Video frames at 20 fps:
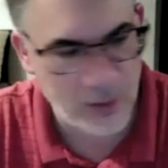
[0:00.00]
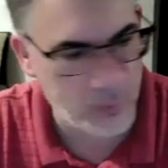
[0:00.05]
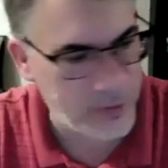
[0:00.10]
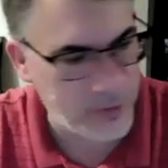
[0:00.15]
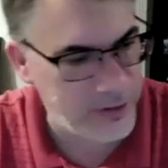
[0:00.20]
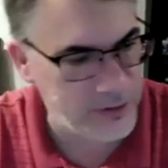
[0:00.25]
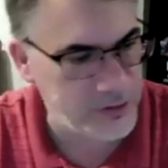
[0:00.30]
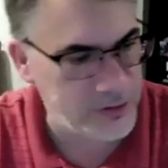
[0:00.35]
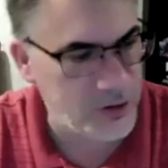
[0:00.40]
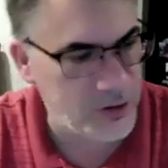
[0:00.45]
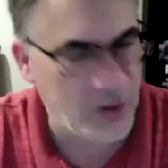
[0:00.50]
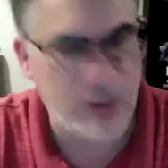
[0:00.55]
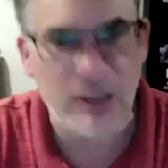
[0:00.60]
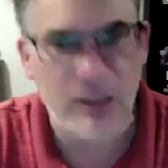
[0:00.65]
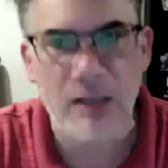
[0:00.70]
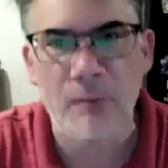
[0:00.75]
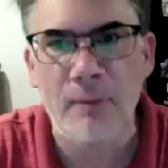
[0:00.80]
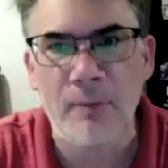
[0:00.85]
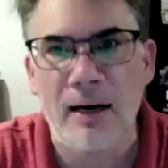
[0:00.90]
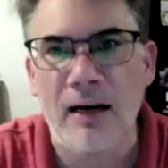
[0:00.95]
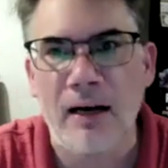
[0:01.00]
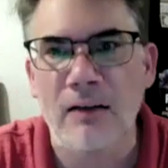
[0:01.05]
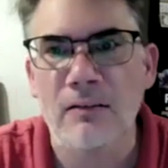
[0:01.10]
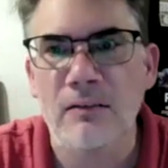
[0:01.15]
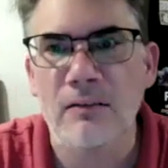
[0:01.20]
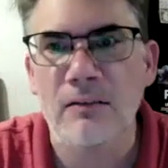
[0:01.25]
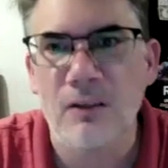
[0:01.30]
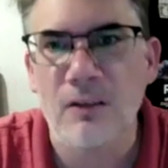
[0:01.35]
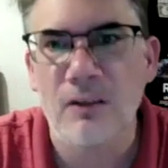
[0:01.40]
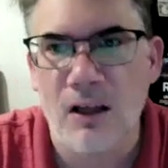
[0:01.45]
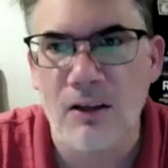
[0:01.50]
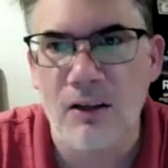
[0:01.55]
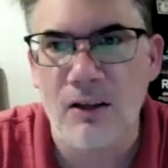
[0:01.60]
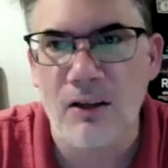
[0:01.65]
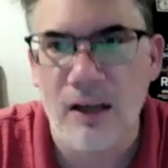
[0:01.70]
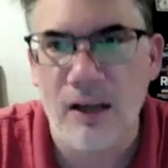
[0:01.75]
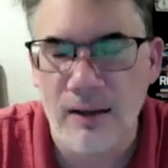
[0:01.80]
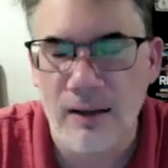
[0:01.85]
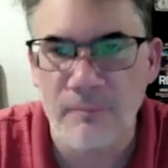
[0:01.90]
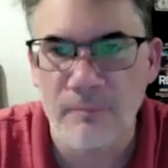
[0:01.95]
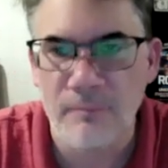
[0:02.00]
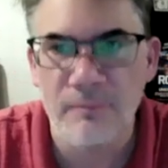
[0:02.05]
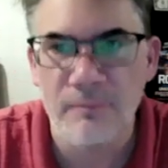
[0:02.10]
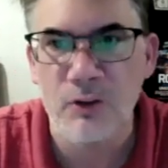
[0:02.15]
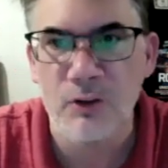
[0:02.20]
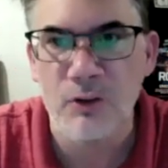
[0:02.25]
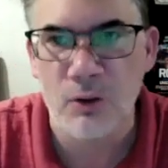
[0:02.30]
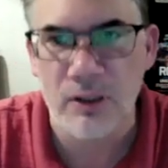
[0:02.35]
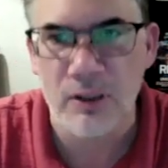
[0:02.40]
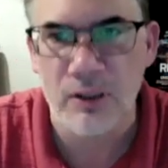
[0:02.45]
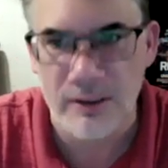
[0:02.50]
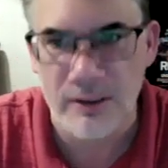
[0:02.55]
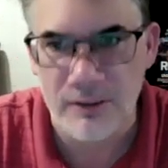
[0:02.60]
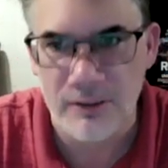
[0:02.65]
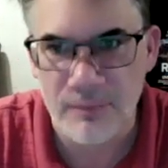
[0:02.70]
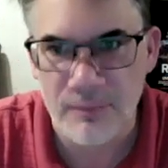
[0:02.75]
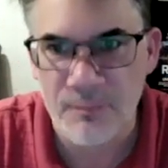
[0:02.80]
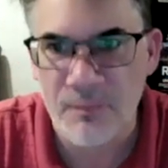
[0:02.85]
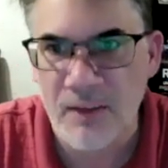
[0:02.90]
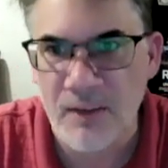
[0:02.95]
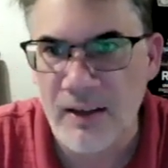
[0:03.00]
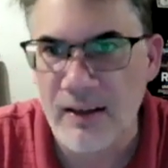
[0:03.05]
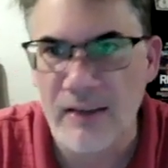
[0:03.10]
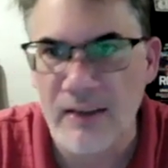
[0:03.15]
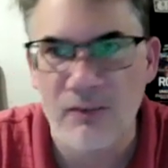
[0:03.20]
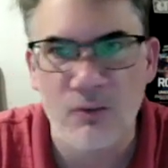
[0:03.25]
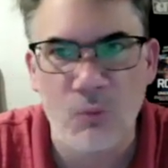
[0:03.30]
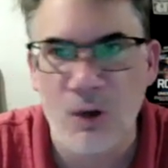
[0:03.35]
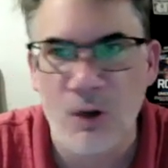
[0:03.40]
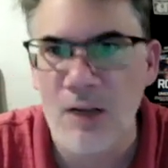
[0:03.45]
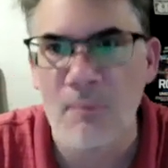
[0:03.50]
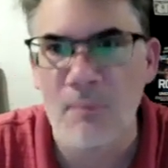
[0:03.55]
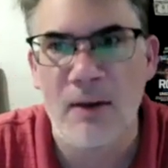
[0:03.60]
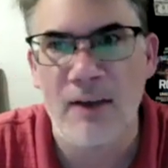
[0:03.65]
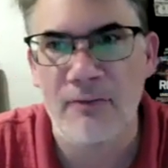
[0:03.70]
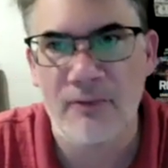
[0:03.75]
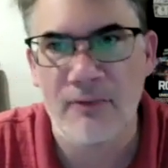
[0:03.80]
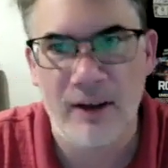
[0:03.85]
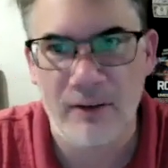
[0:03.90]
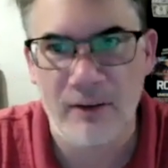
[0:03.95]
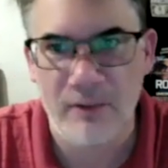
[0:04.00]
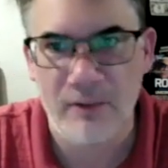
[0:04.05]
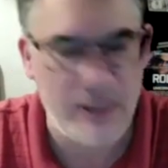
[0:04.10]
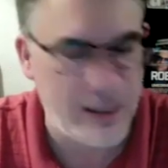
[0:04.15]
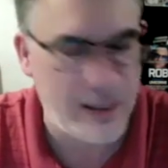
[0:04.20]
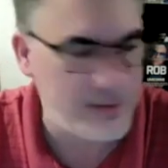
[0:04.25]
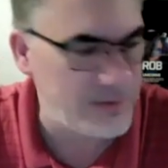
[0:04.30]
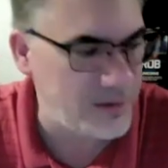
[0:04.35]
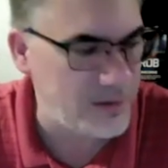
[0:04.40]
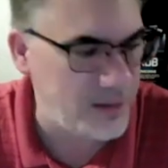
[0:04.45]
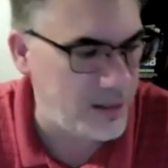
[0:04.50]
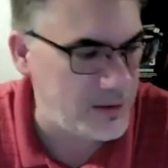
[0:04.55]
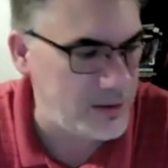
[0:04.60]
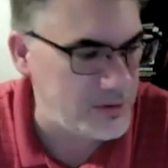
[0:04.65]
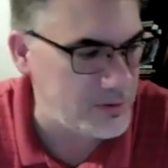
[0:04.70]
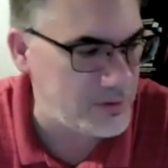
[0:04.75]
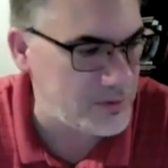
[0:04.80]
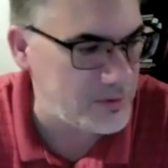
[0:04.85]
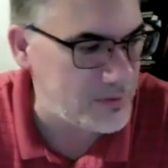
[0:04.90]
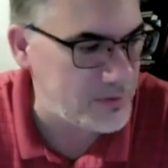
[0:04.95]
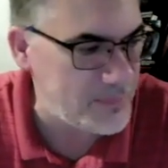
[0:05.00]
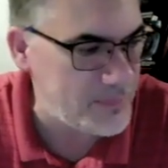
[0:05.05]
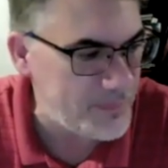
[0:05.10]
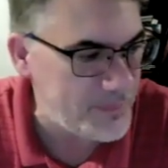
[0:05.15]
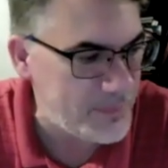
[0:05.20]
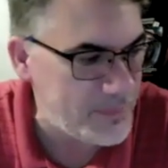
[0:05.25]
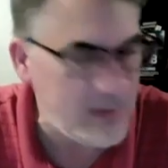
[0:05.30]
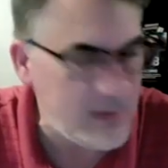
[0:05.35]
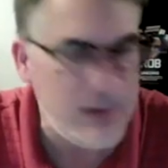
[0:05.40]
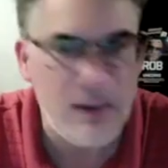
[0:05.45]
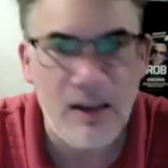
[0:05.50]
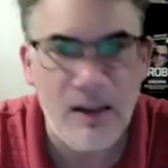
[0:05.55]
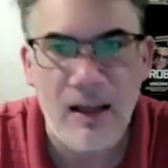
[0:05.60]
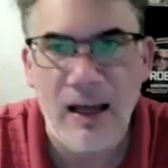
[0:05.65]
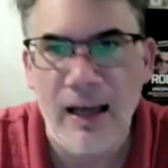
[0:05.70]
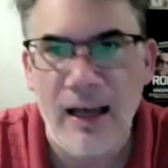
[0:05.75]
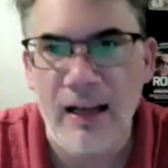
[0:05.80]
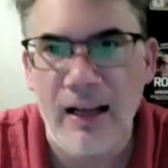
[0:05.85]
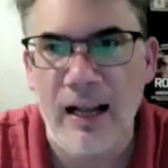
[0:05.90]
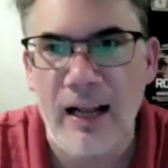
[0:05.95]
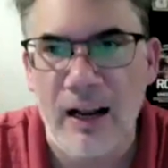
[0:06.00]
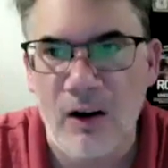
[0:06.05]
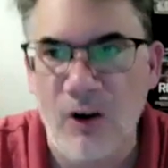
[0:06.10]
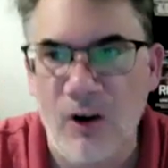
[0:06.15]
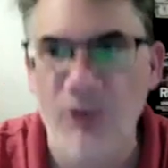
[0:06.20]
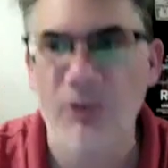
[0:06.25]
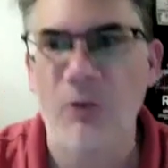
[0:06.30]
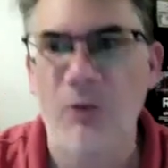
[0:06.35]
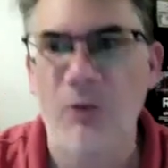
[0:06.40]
we were talking about uh, New Orleans, and it's one of my mm-hmm. favorite destinations. And and on your